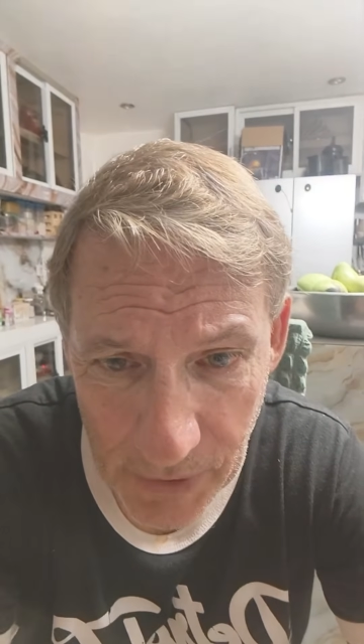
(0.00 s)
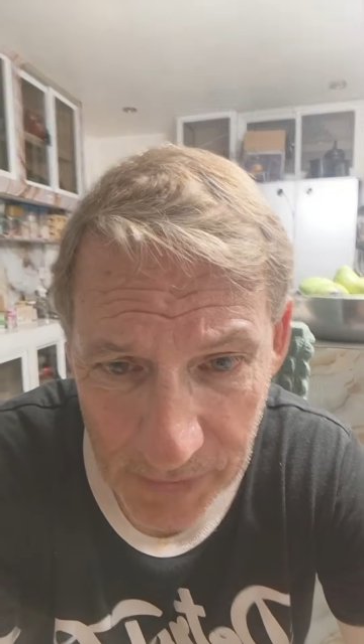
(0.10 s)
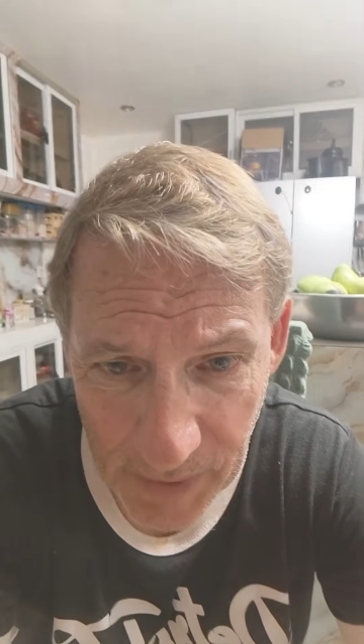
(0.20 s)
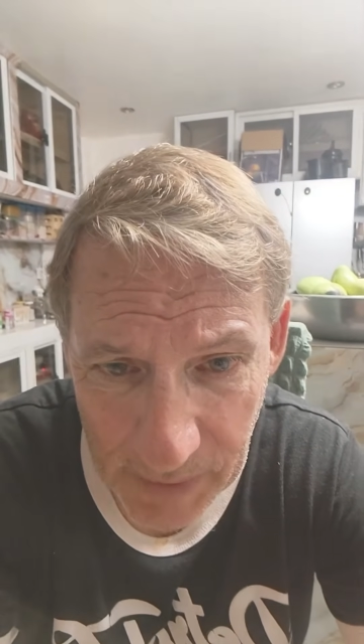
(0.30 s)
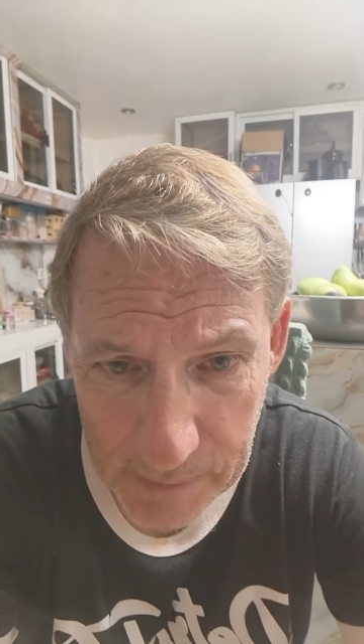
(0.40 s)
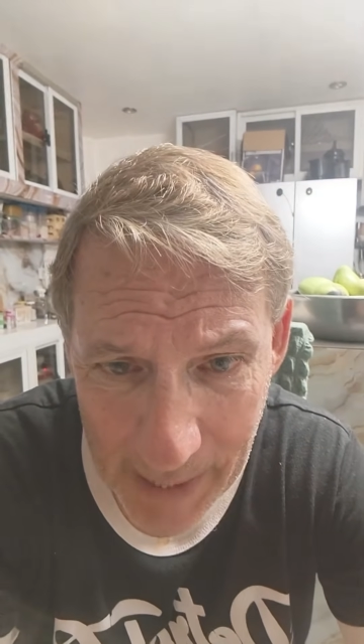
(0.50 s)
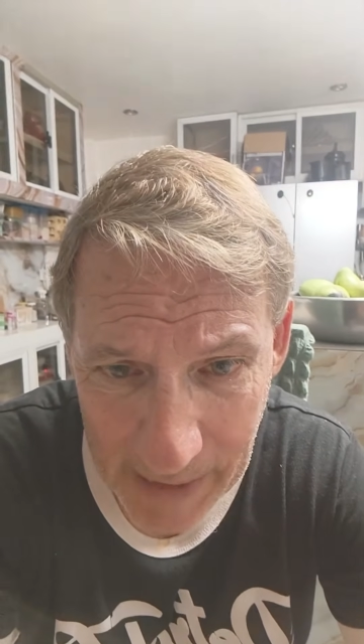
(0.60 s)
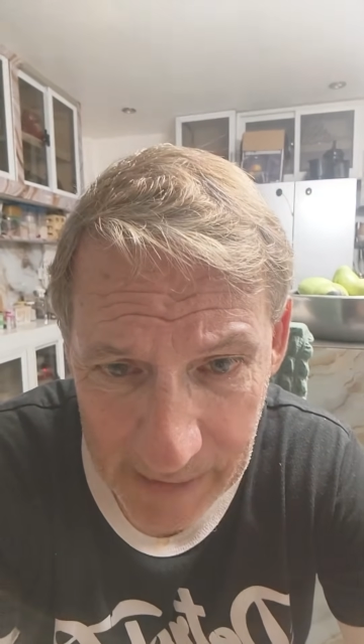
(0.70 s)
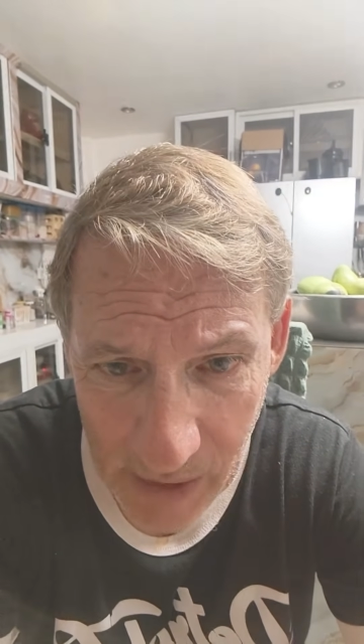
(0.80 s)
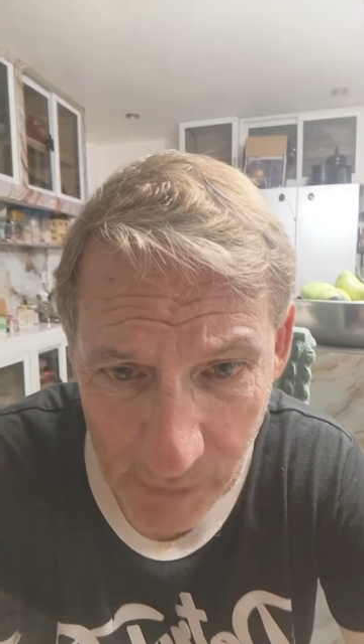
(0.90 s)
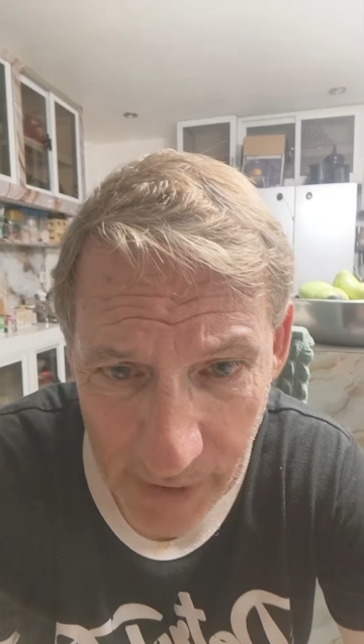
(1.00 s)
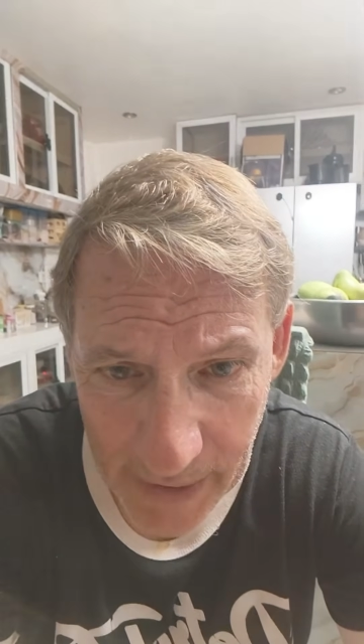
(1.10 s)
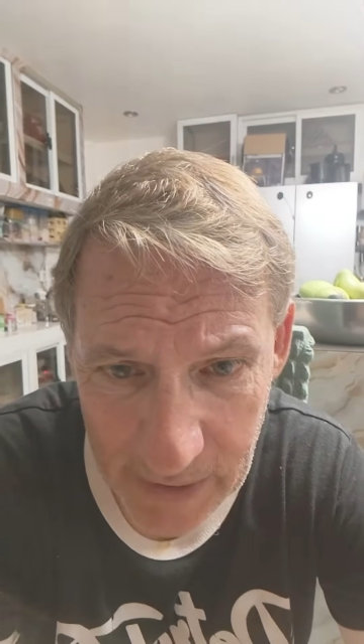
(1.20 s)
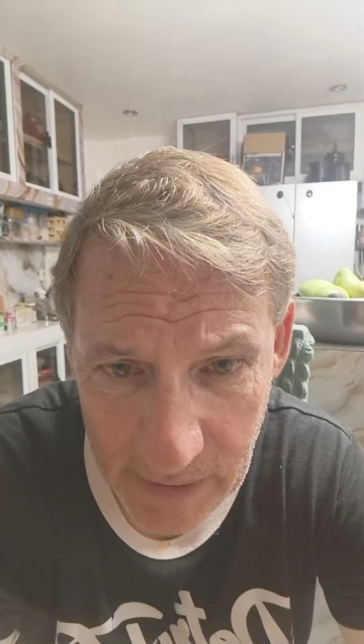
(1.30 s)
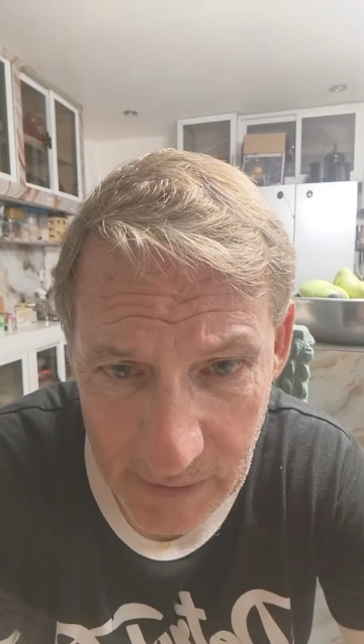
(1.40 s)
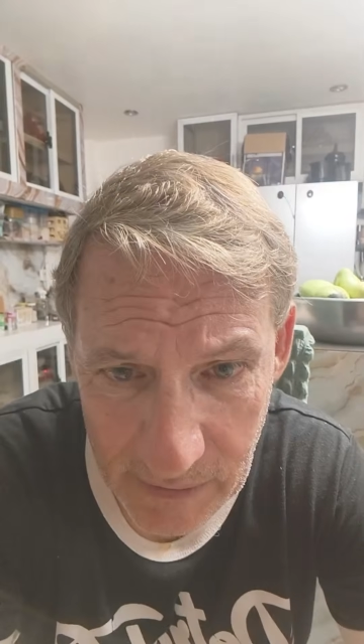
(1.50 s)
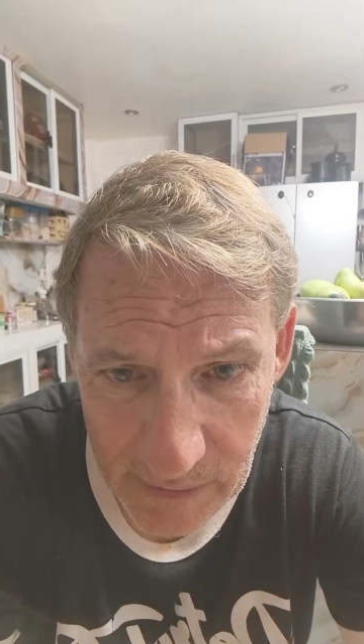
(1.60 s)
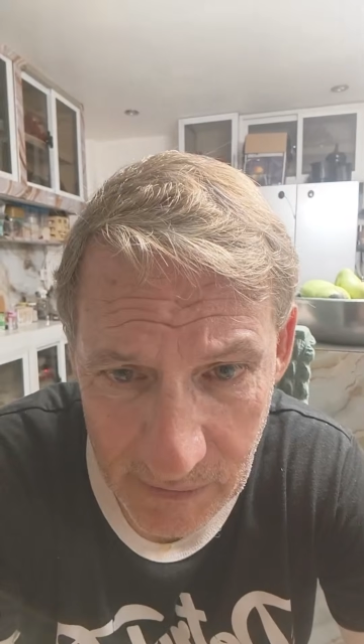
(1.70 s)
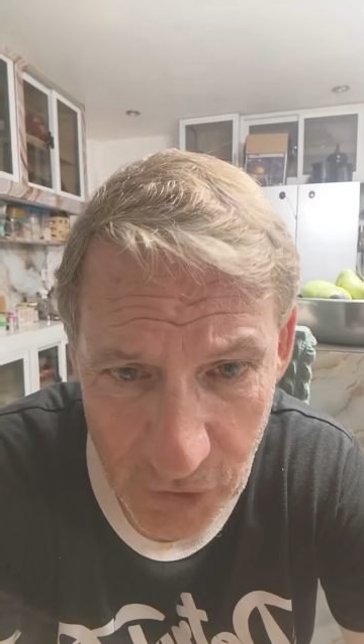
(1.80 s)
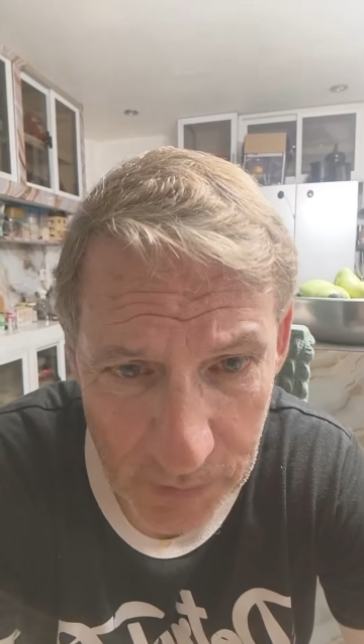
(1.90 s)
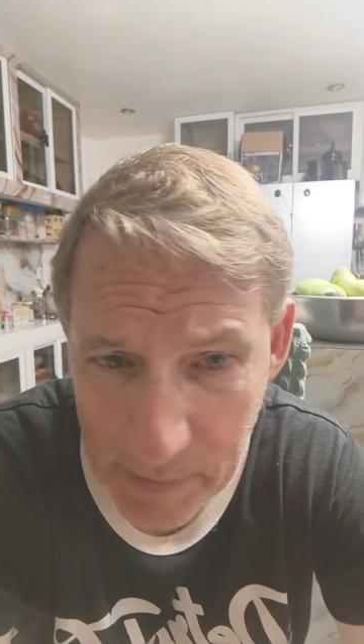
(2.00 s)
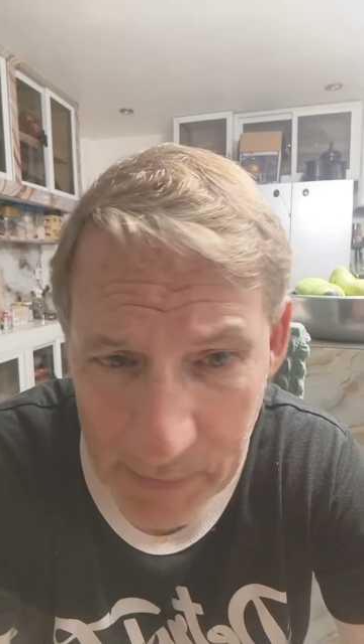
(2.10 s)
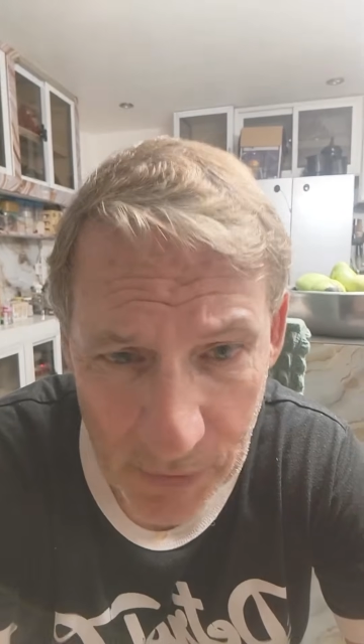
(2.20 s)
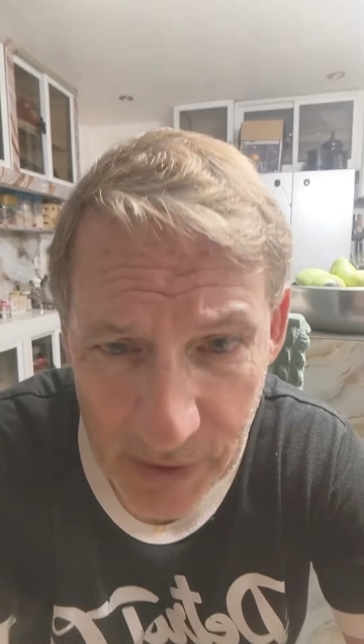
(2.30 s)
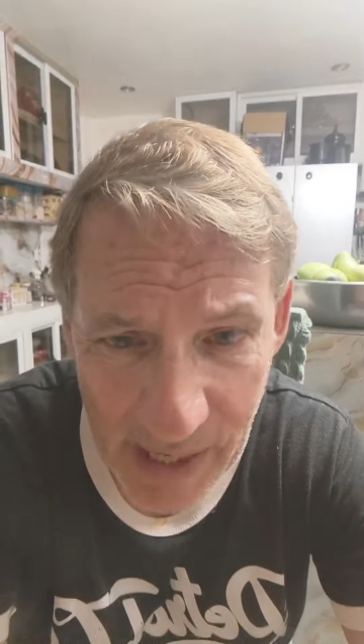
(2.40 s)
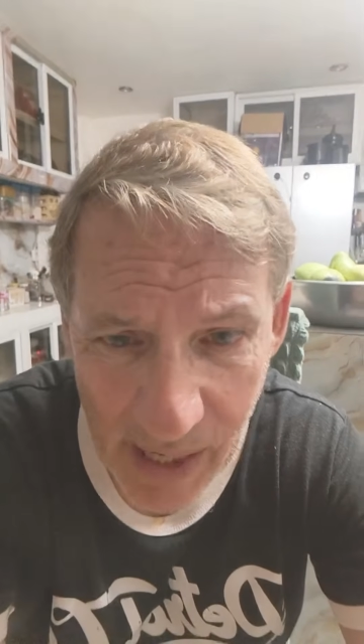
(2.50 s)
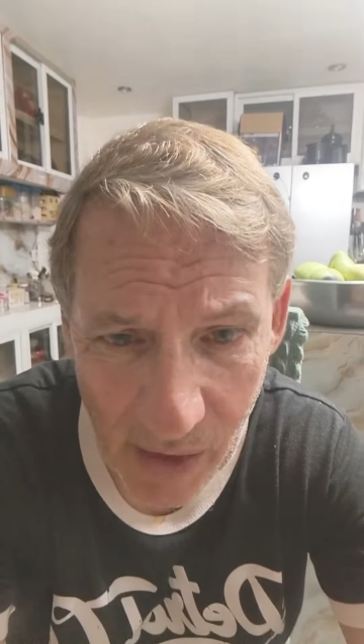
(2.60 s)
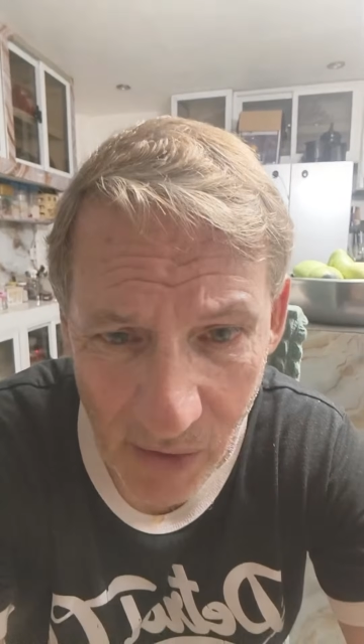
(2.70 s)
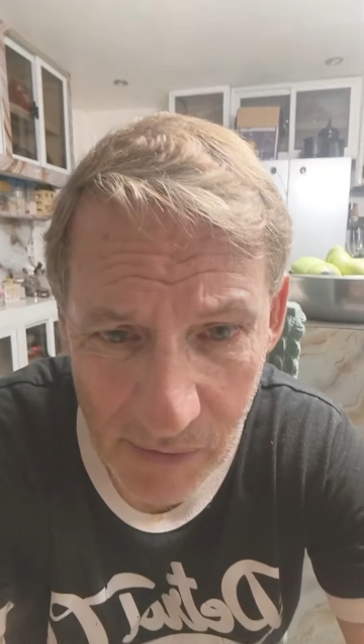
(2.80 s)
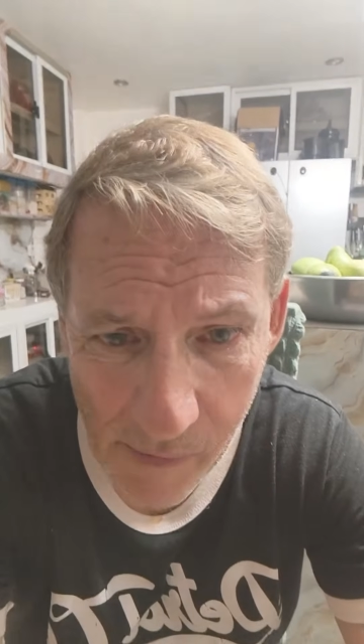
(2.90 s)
I think it's back now, right? Shouldn't be muted now.